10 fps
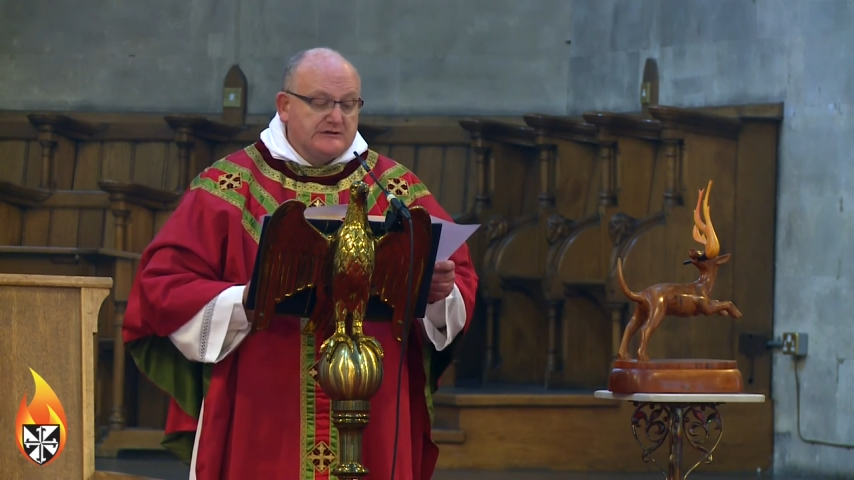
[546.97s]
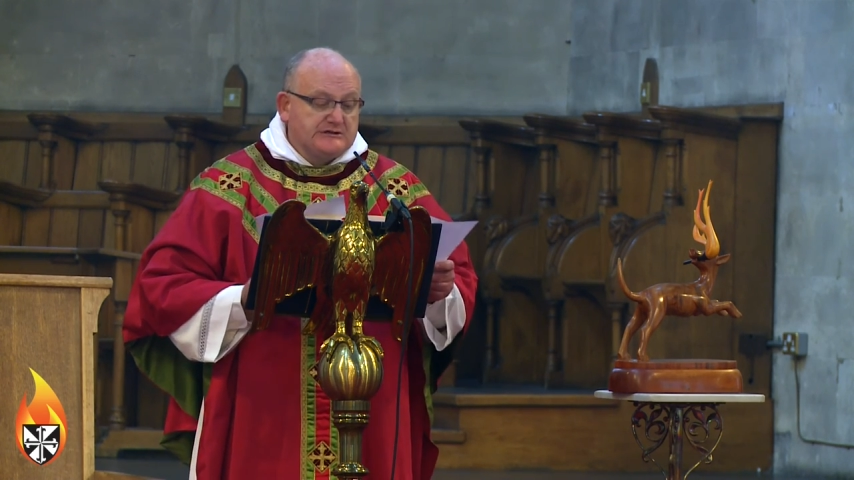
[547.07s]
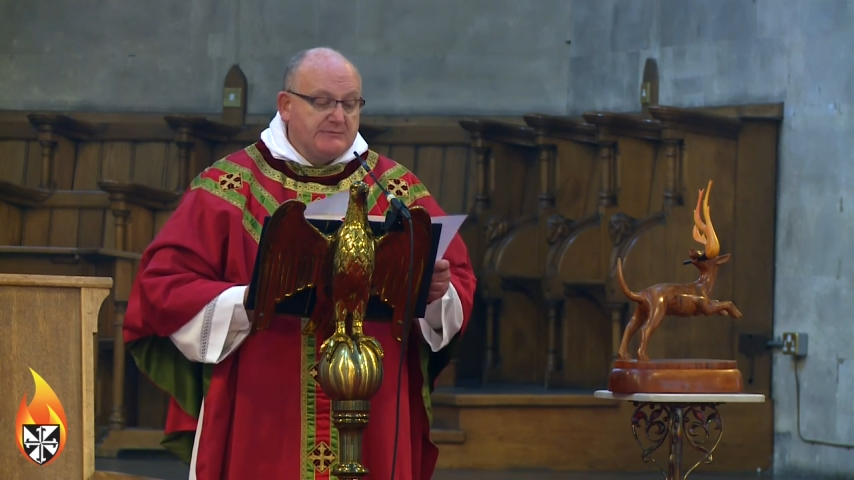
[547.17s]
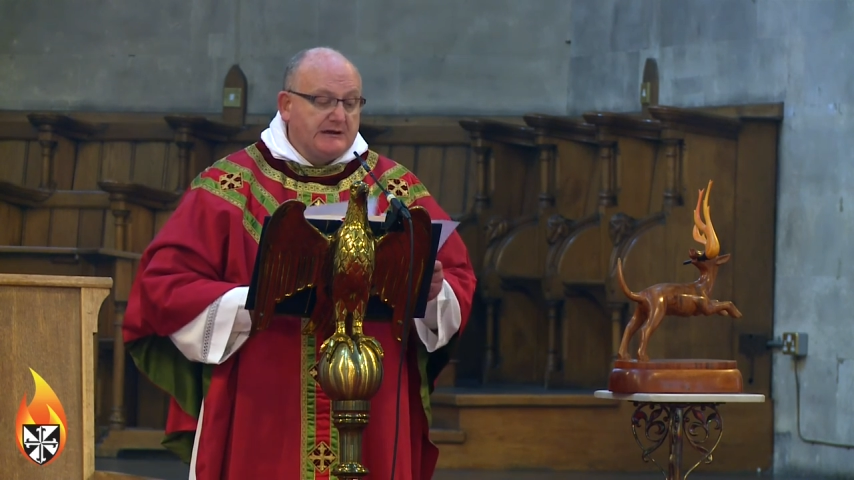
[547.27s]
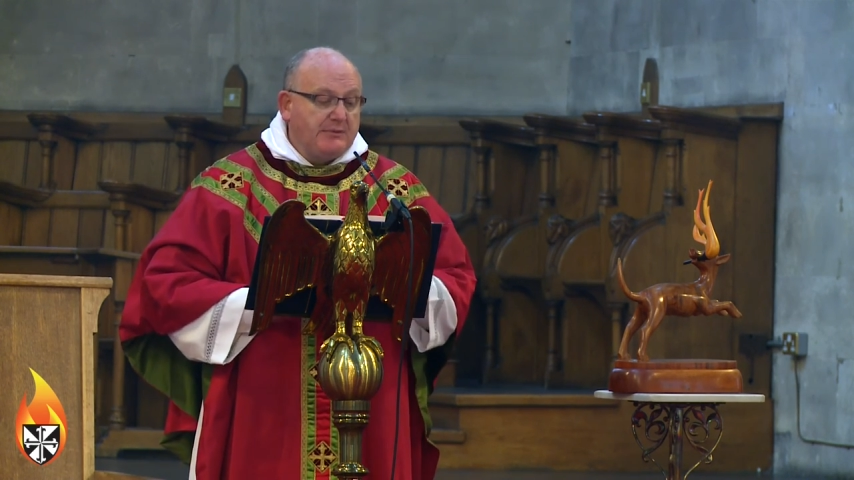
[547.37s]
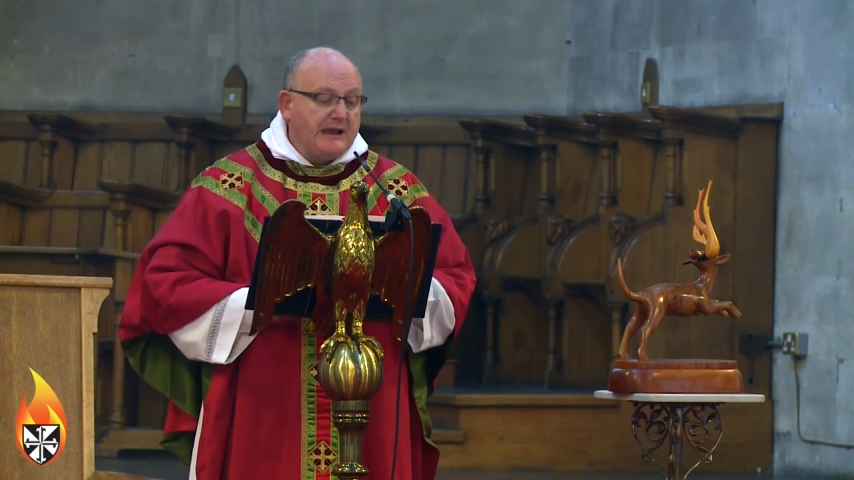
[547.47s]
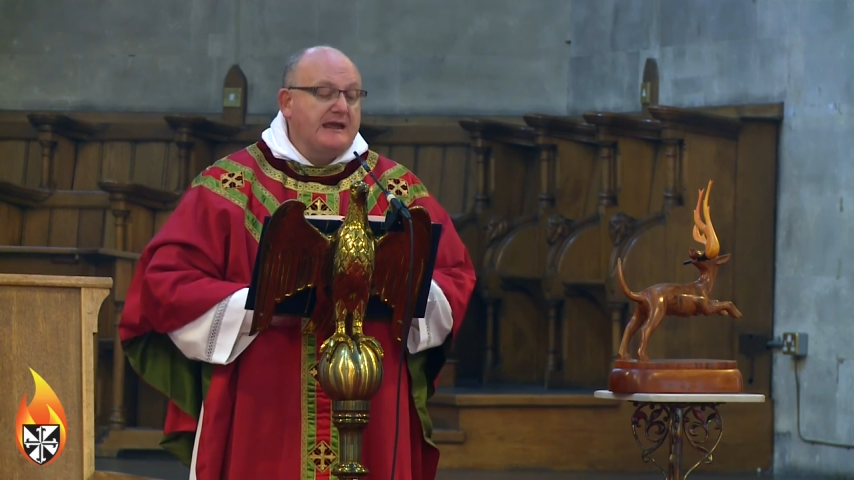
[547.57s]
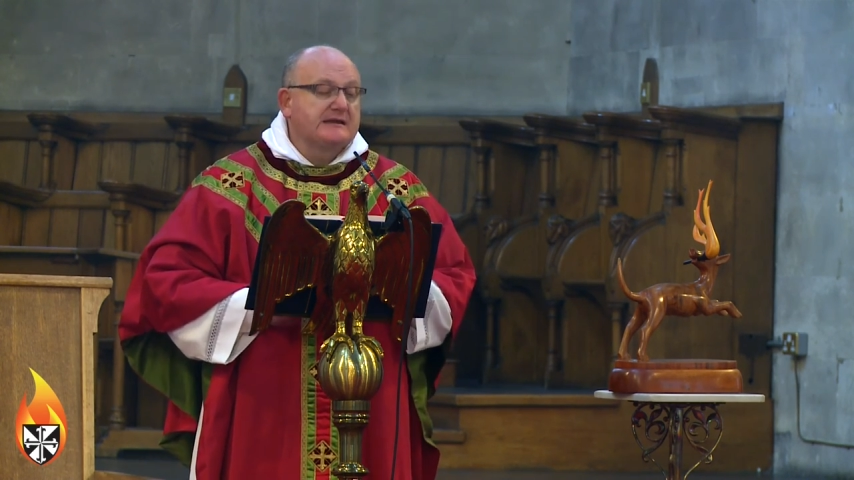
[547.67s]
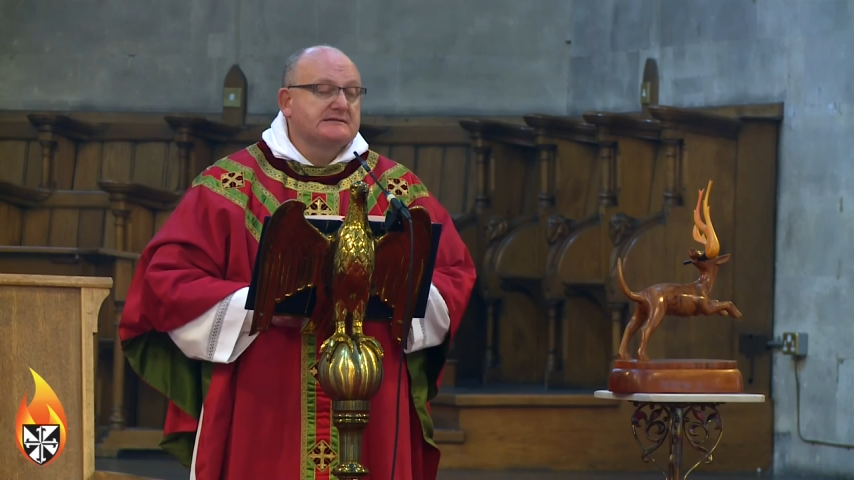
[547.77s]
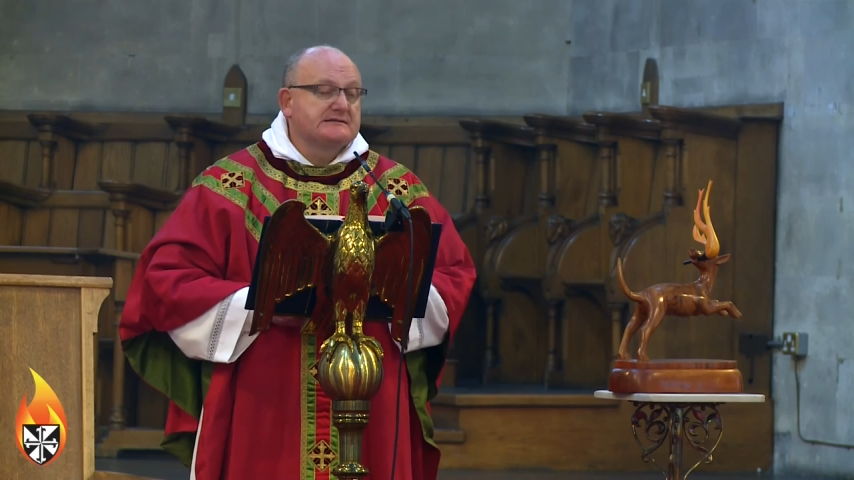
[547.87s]
to be a
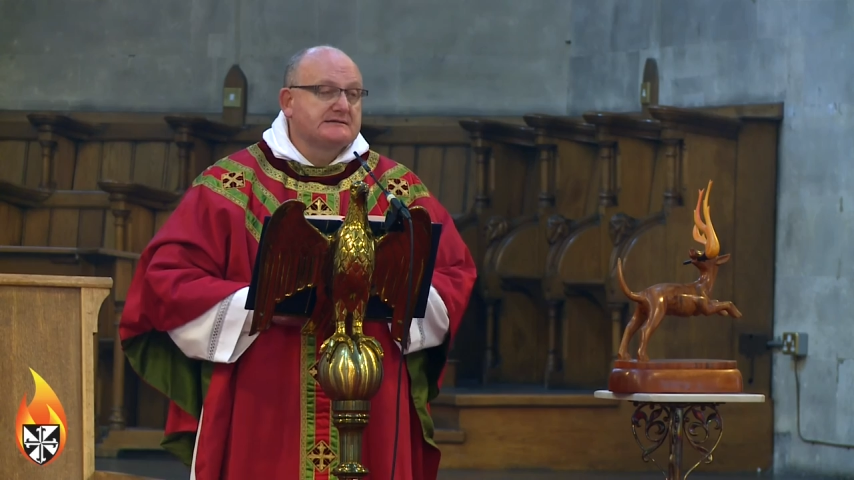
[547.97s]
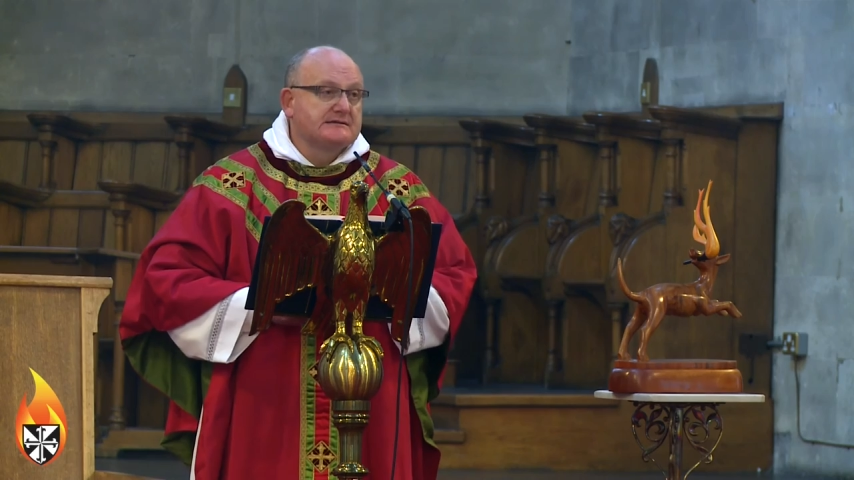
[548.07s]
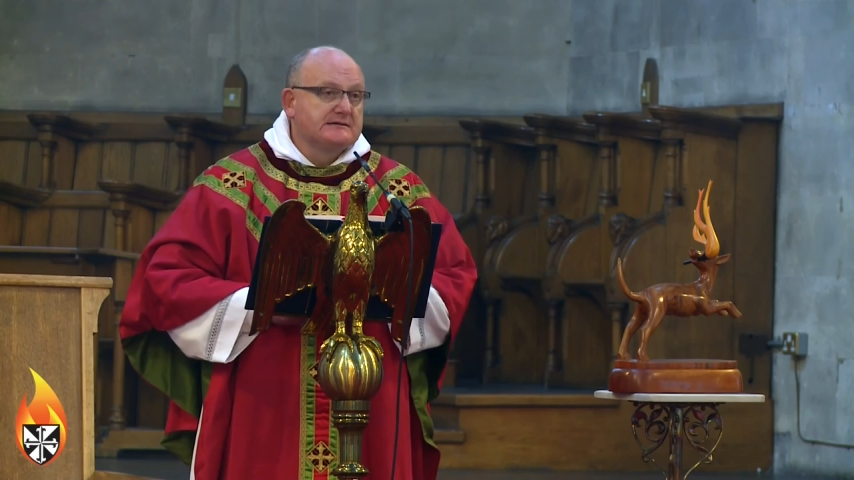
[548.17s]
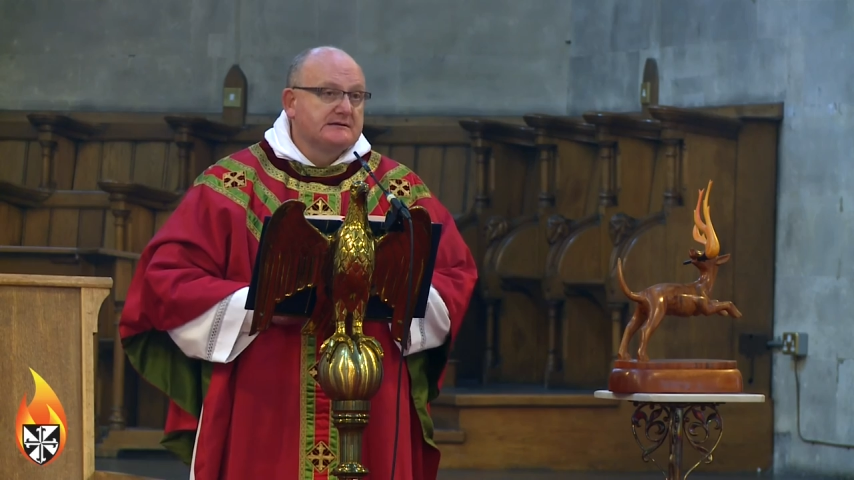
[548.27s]
place